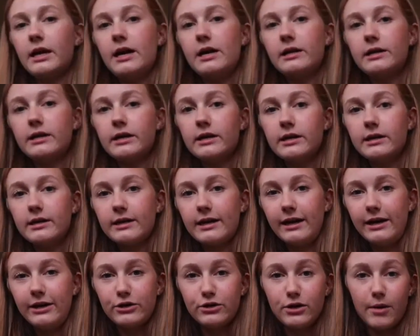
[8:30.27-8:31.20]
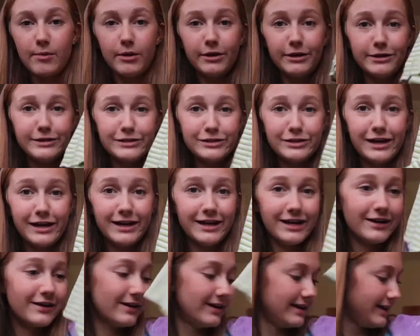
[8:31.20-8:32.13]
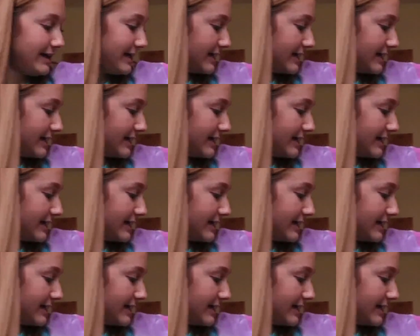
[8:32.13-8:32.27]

like kind of grandma-ish right now,